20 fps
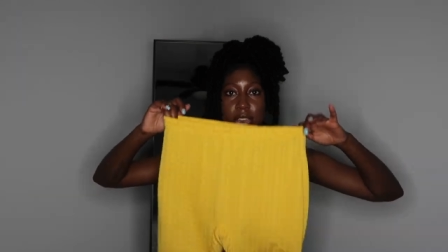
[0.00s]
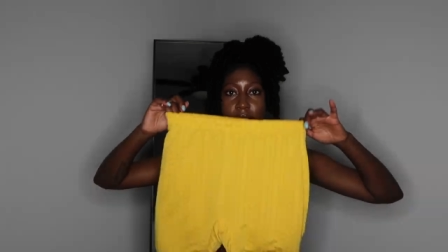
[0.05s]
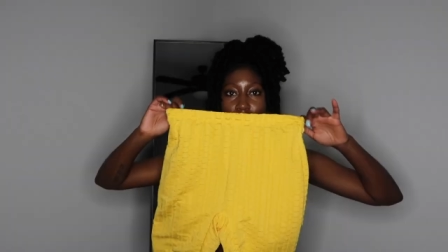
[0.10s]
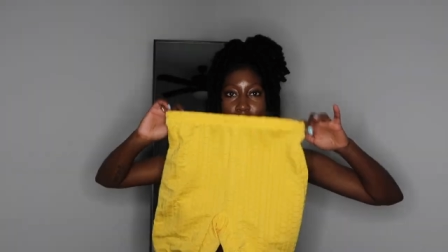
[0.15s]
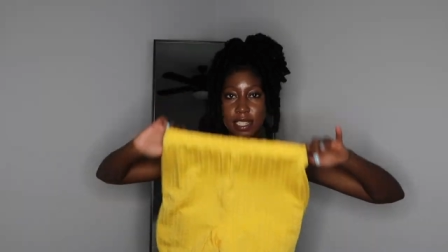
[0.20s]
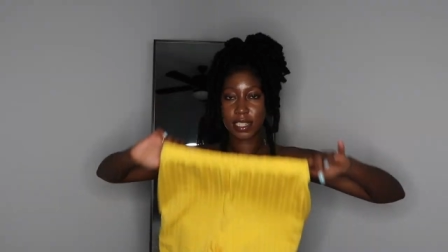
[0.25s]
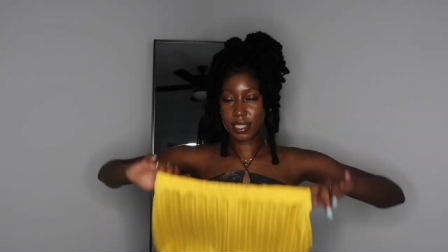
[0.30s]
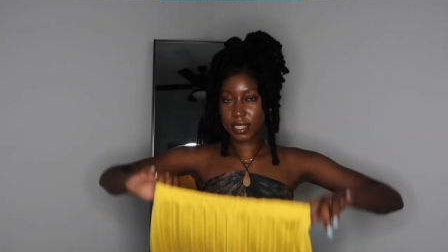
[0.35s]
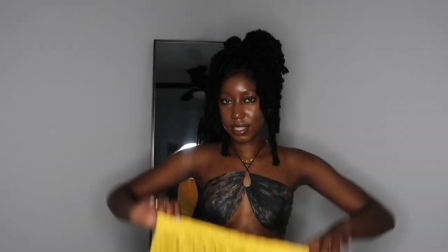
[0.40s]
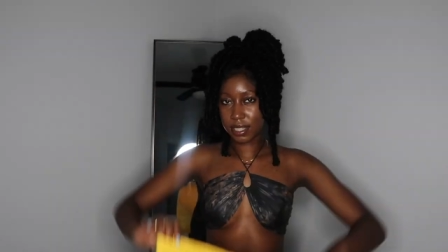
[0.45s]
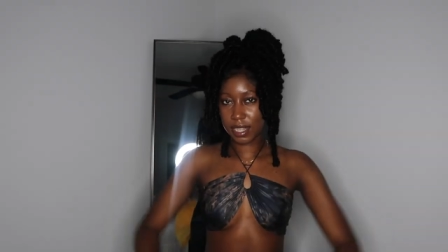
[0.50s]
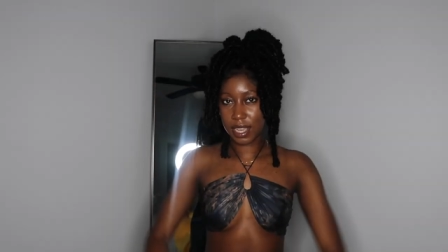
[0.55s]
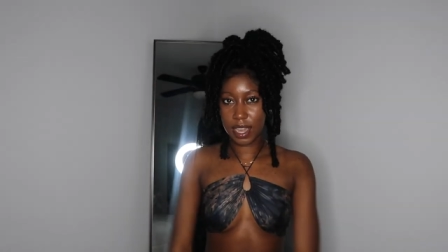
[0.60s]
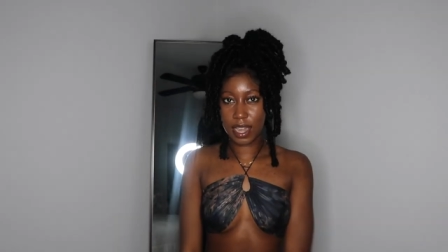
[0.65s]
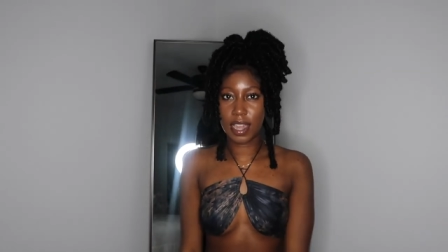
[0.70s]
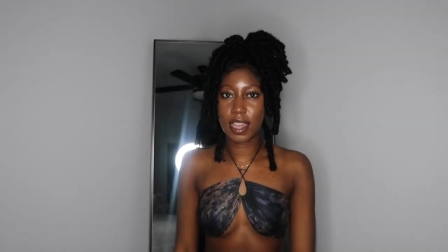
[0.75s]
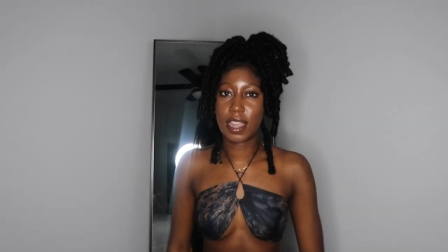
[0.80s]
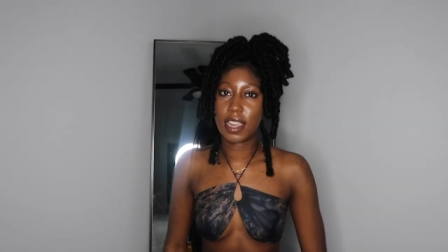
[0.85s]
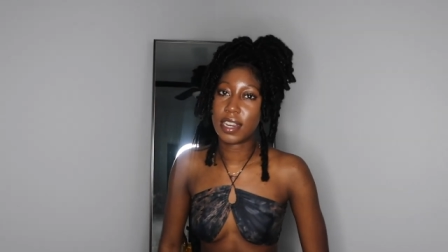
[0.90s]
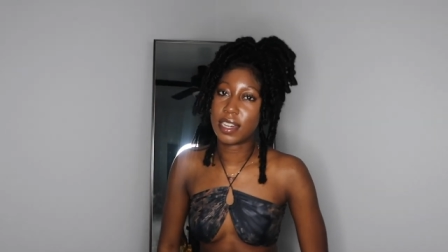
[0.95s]
I
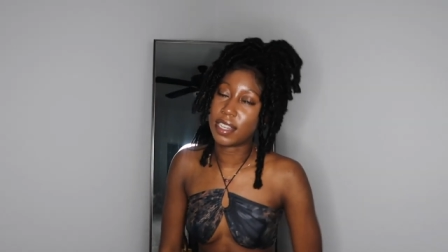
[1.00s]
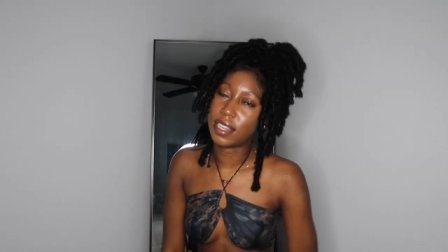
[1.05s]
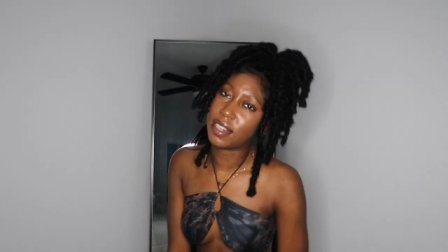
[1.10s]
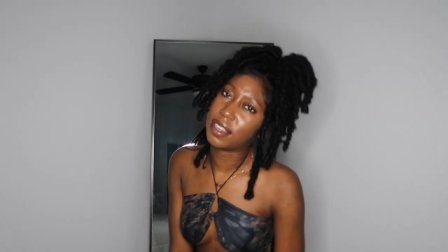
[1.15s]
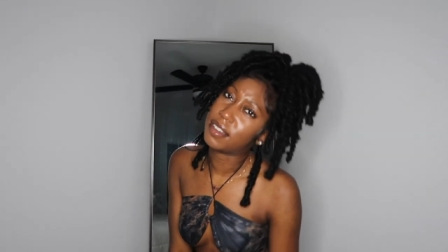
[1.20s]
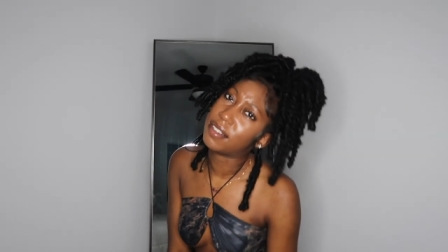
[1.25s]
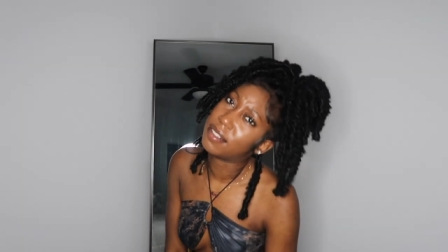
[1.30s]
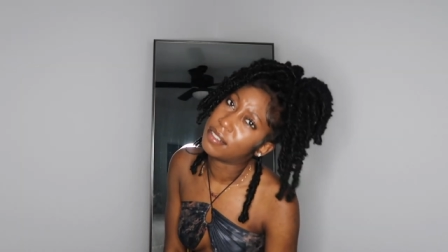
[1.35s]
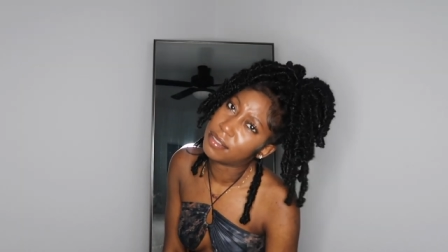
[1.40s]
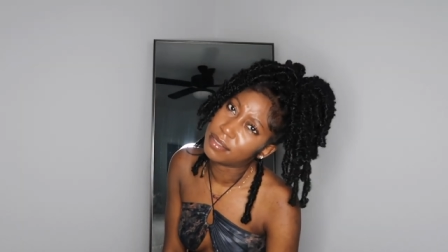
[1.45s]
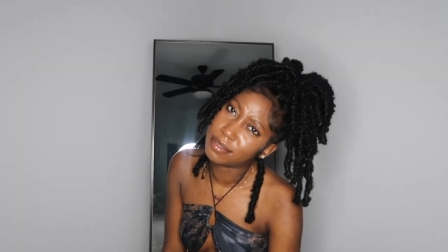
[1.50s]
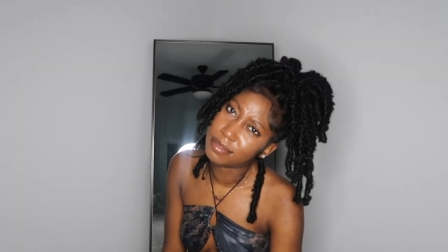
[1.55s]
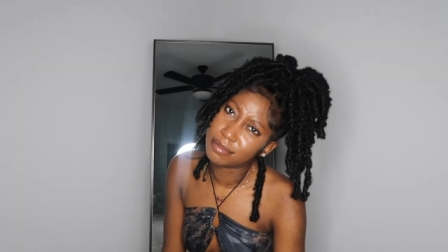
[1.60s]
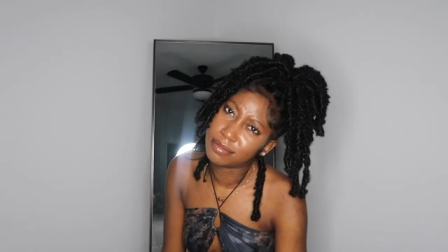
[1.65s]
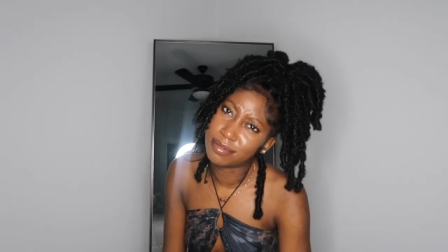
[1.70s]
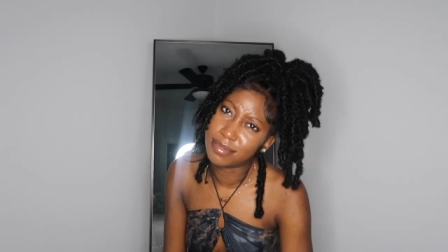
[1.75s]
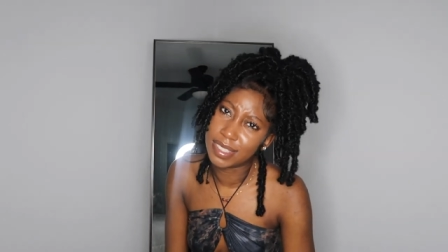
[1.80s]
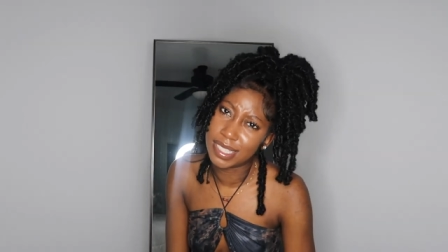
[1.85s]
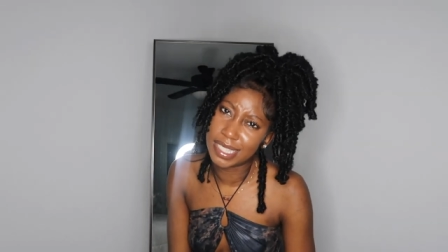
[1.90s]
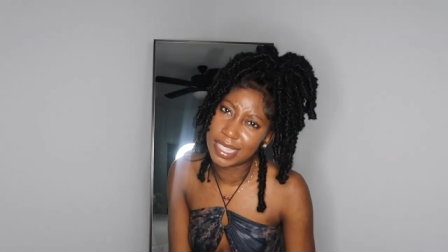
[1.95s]
already
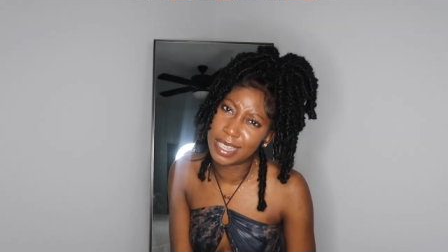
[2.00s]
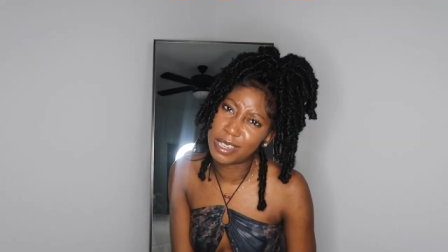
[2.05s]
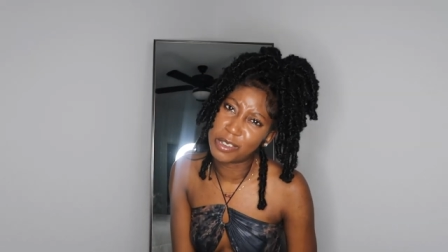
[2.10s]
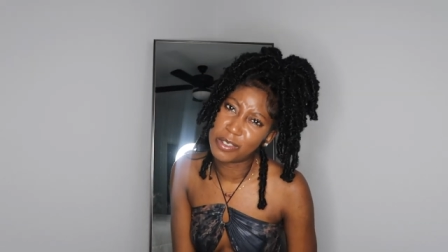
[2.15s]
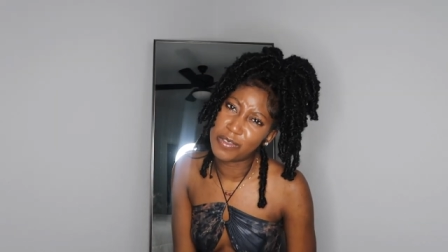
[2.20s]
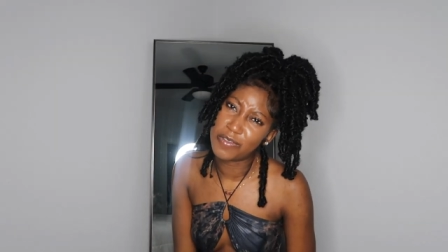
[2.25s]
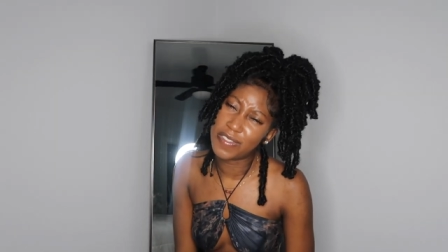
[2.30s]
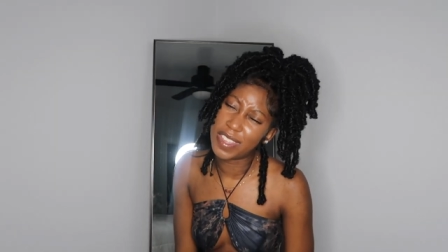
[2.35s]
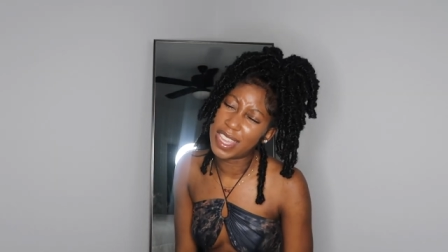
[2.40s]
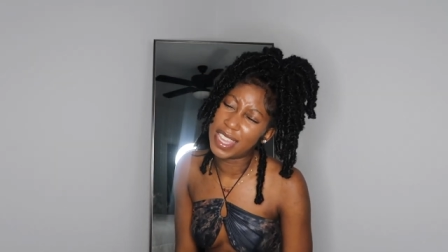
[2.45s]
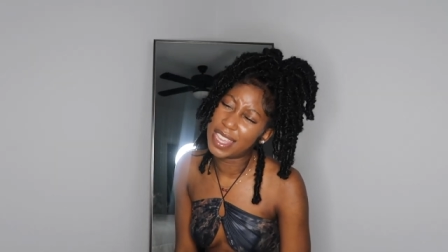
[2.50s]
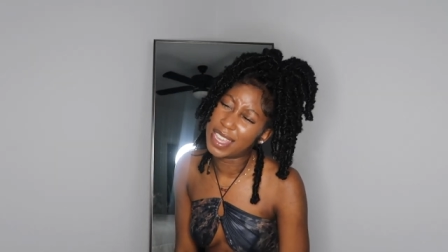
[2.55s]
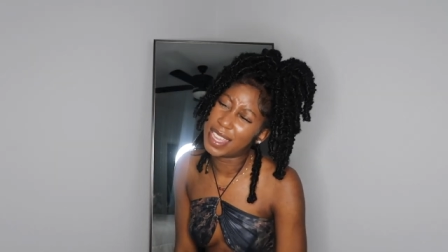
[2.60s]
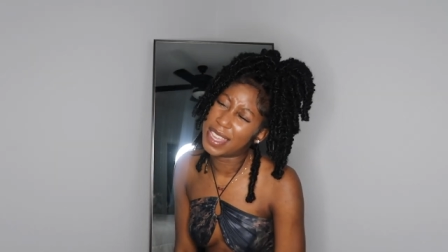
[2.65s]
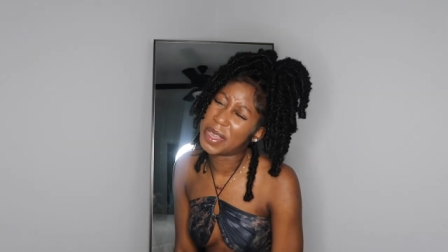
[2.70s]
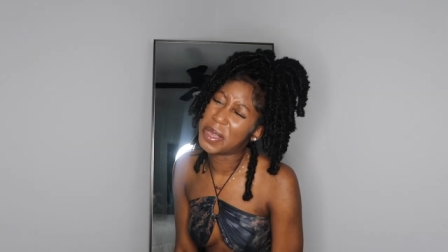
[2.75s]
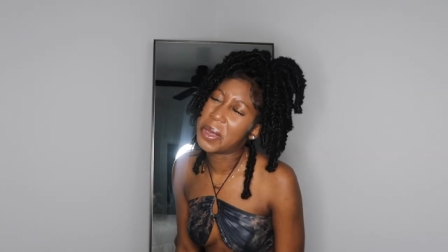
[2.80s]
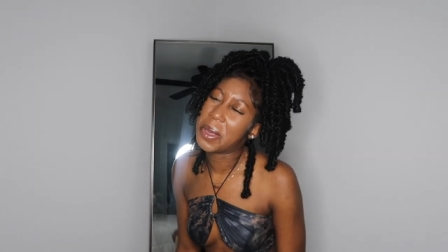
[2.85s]
know it's not gonna be,